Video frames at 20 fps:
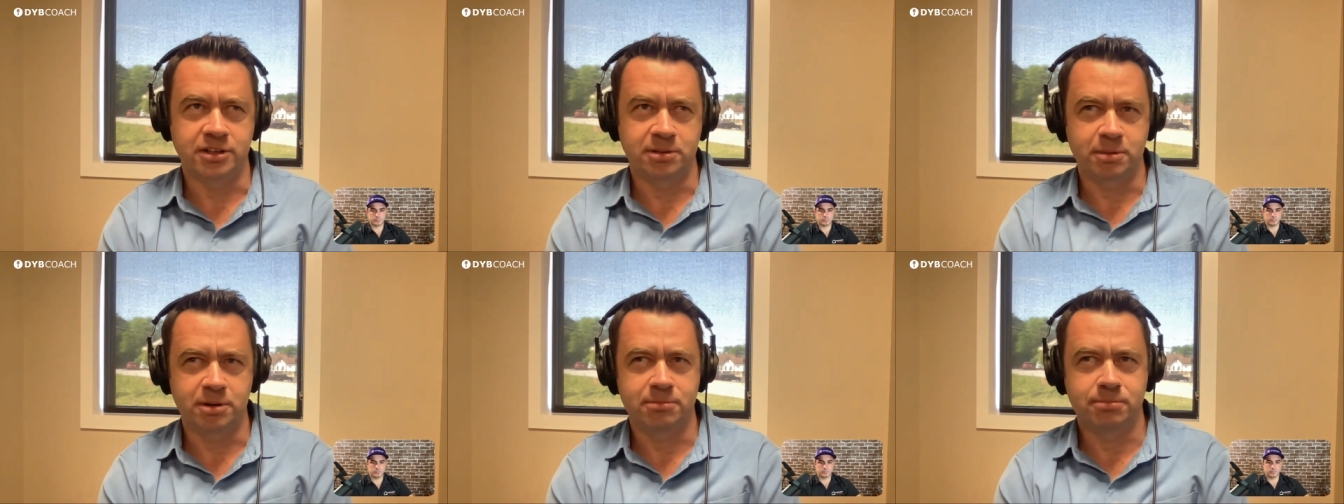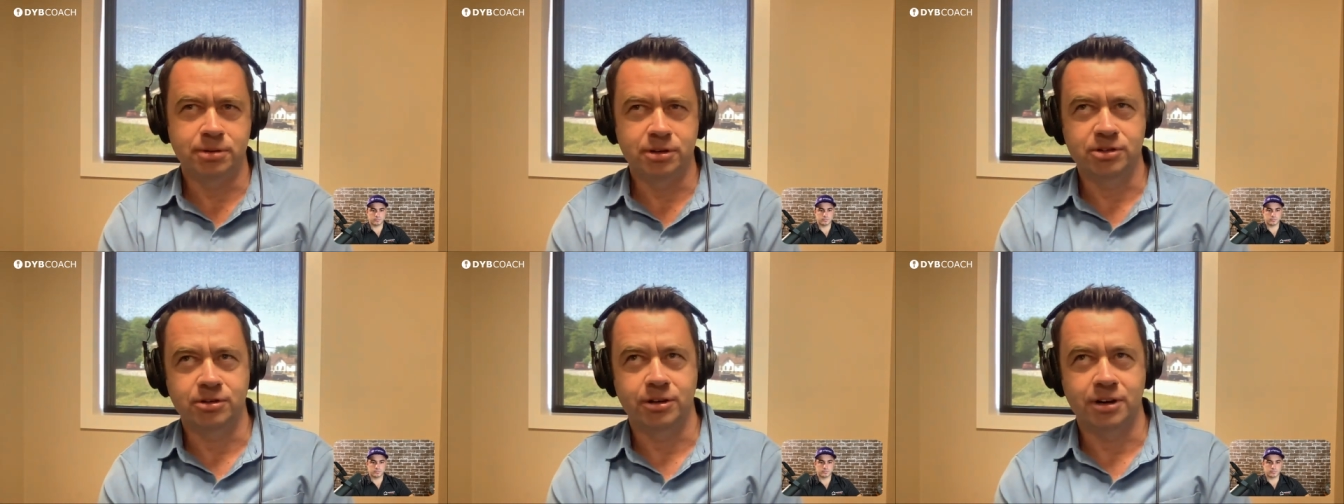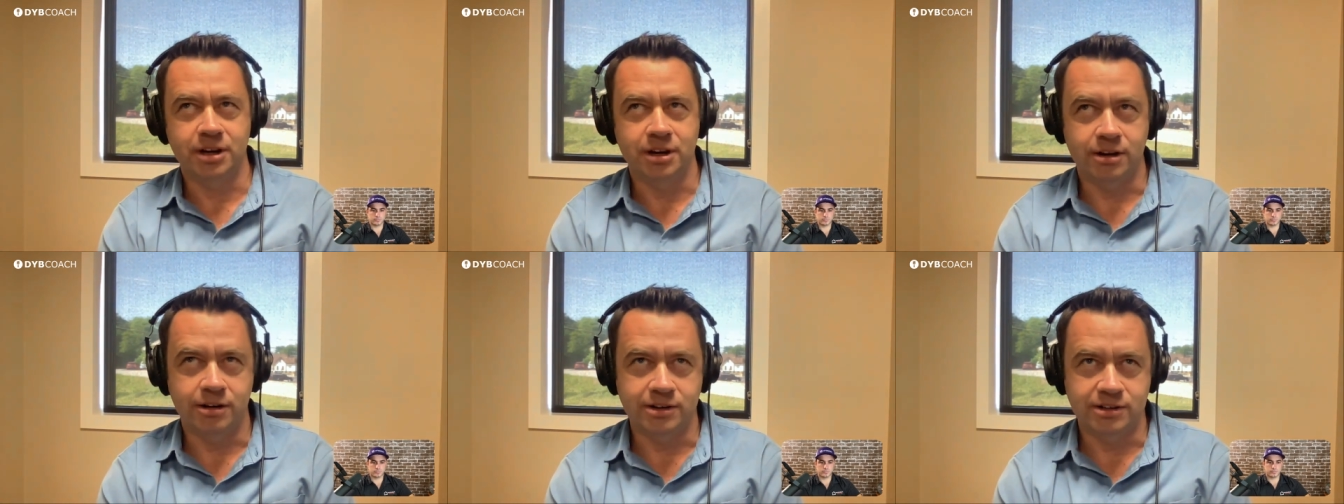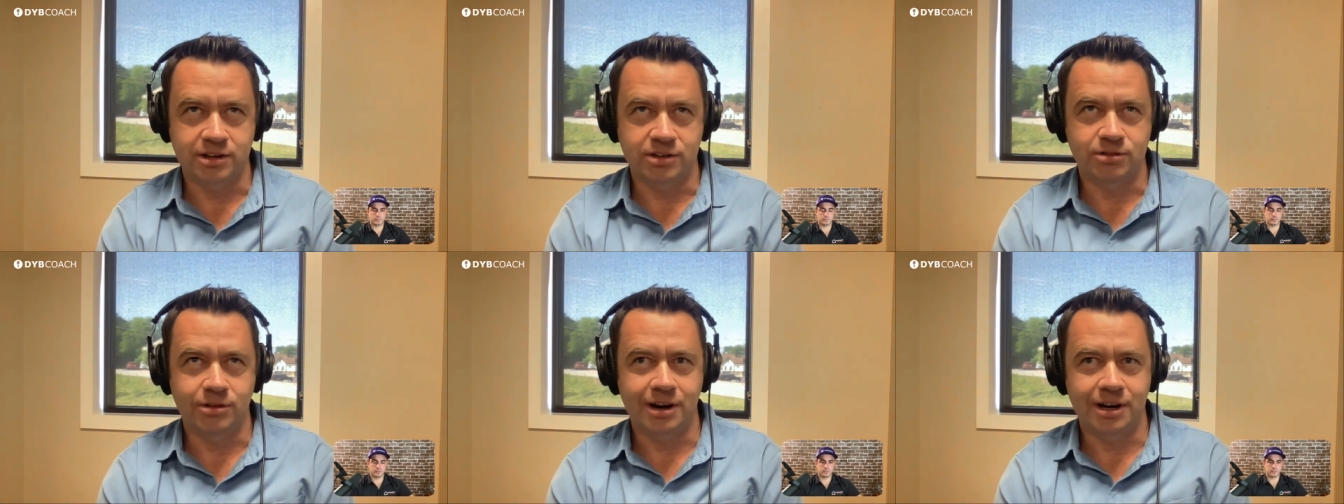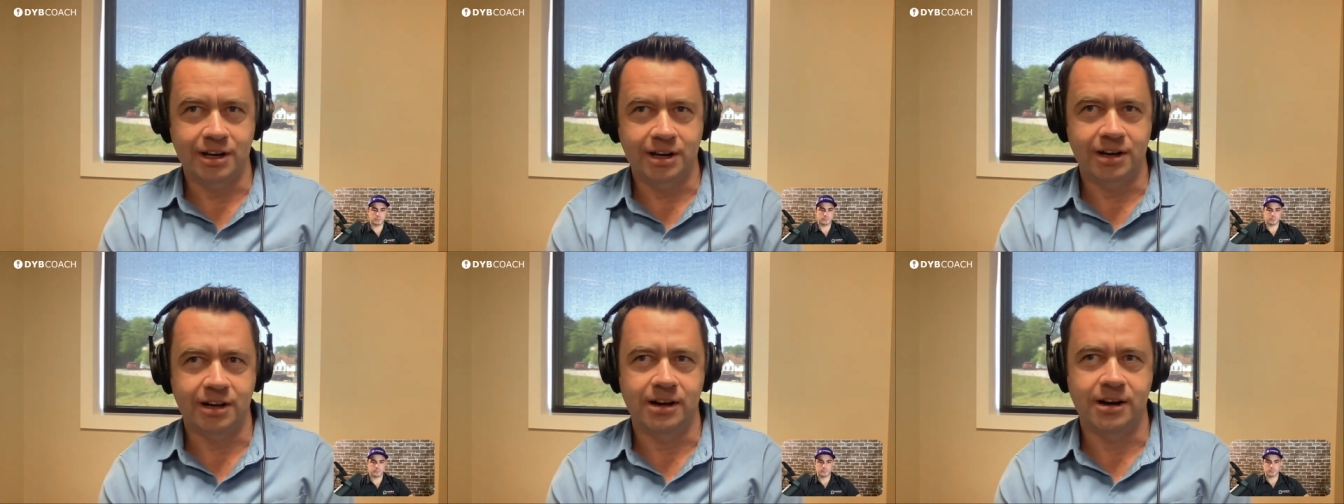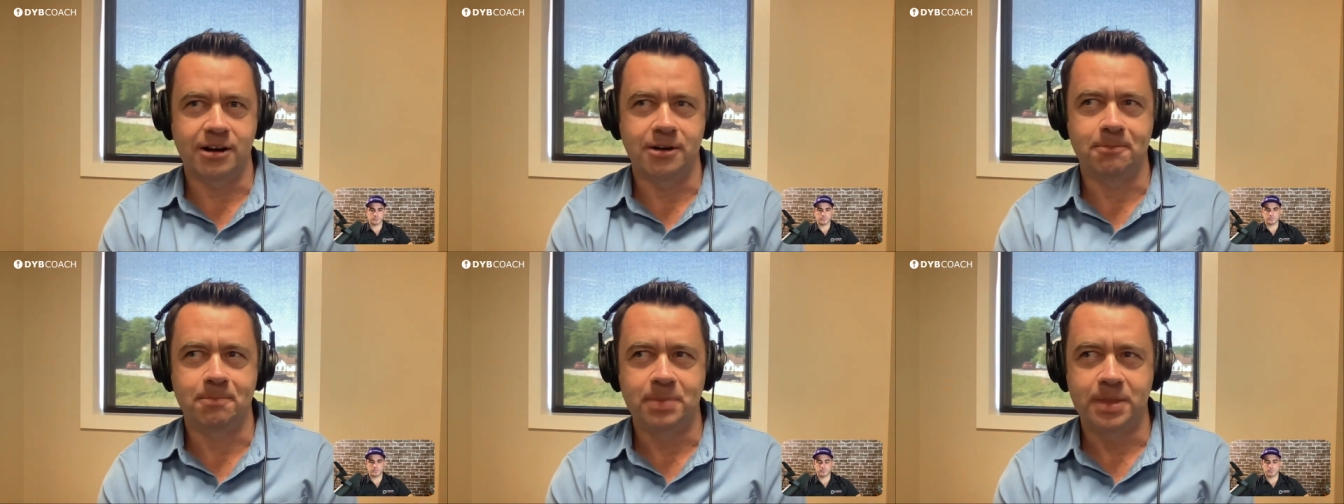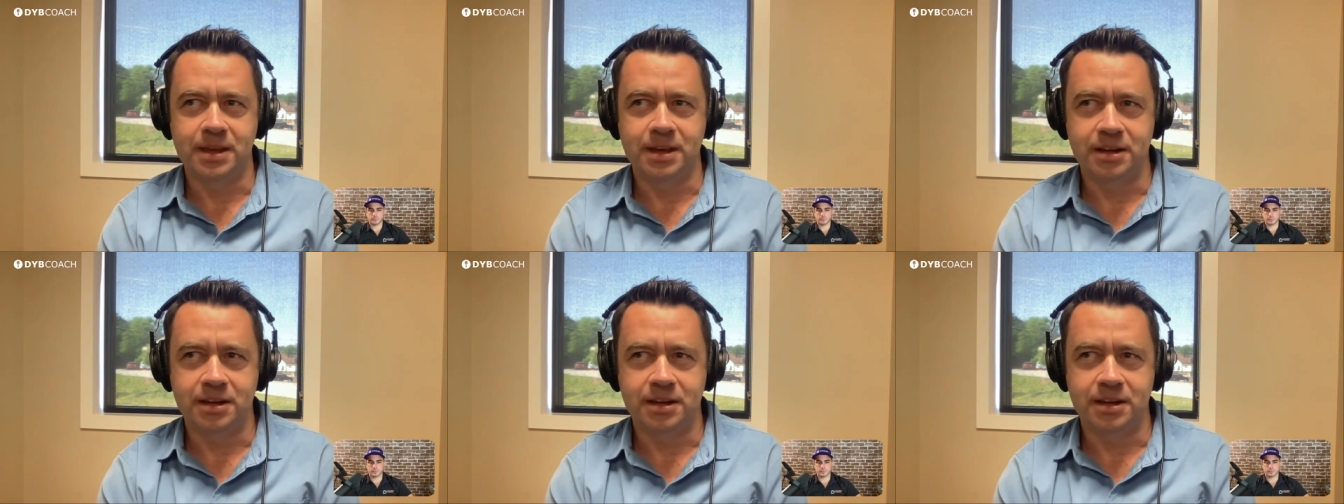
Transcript: I'm going to butcher it here as I try to get it out.